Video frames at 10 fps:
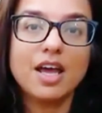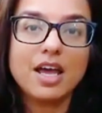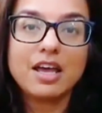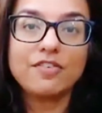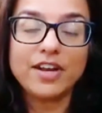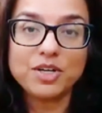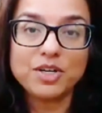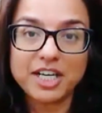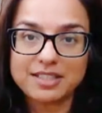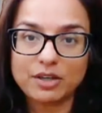If anyone
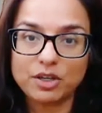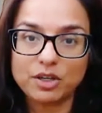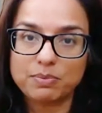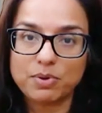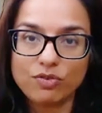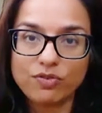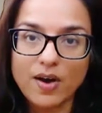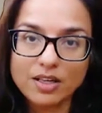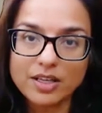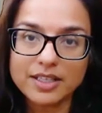checks out your
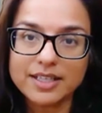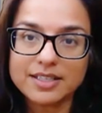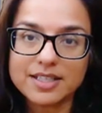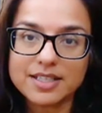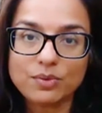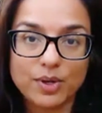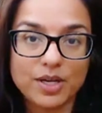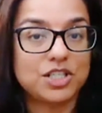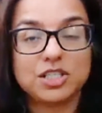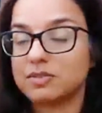profile on LinkedIn,
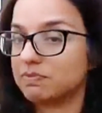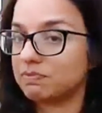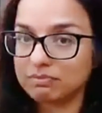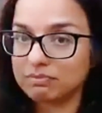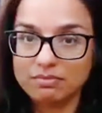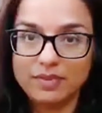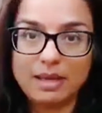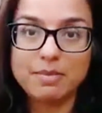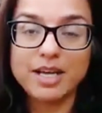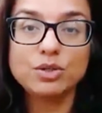which they
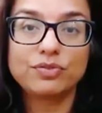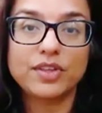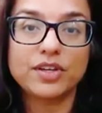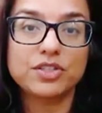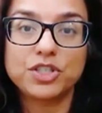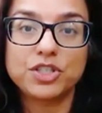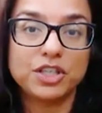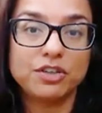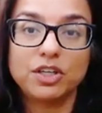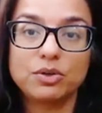might do if they're
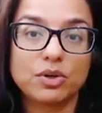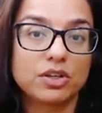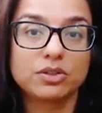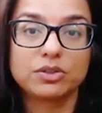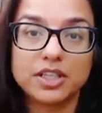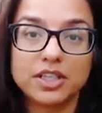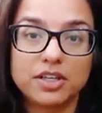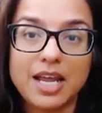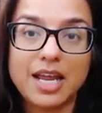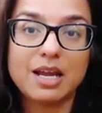searching you or Googling
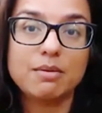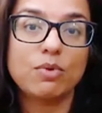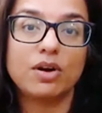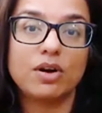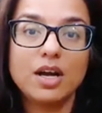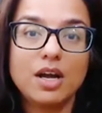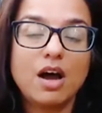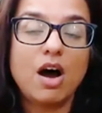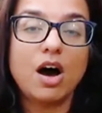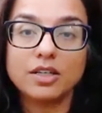your name or
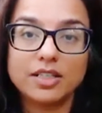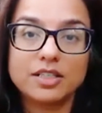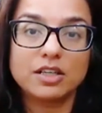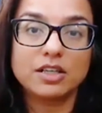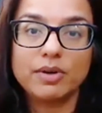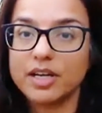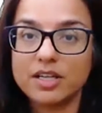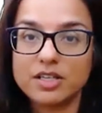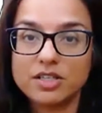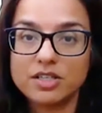on LinkedIn already
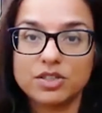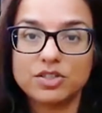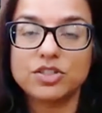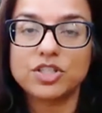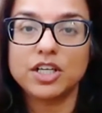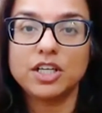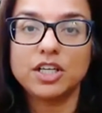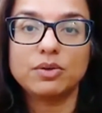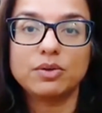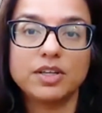and doing a search on
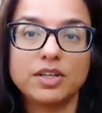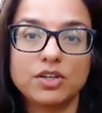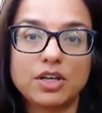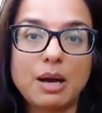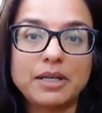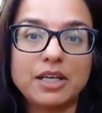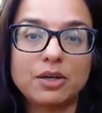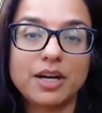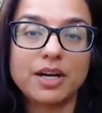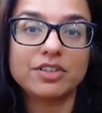you and your company or
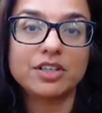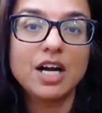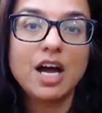whatever,